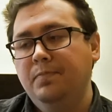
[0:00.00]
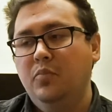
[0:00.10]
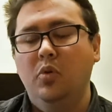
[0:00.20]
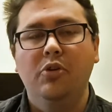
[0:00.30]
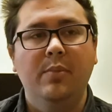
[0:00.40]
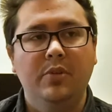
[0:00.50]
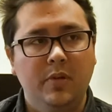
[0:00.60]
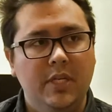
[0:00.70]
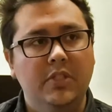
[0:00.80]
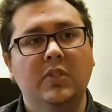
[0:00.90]
program
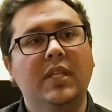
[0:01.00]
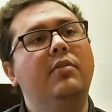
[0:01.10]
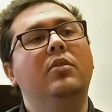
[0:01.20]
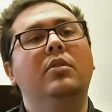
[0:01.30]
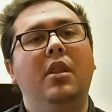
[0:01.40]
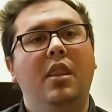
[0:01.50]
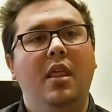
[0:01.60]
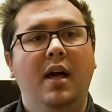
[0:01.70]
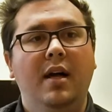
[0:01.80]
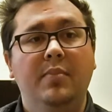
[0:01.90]
director level
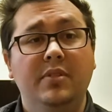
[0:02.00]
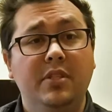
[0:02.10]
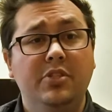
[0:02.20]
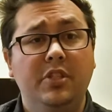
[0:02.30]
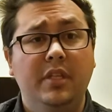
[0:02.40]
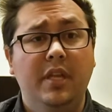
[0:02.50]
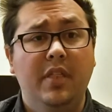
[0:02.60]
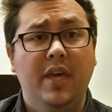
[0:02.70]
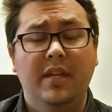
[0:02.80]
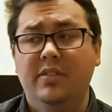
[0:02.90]
position
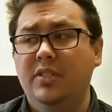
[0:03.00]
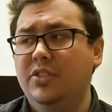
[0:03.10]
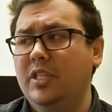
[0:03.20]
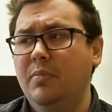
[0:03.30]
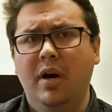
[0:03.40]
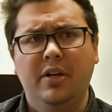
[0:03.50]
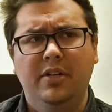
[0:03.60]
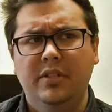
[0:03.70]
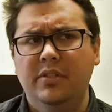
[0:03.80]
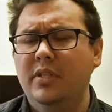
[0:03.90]
that essentially
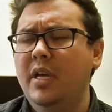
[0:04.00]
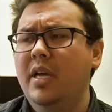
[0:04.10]
monitors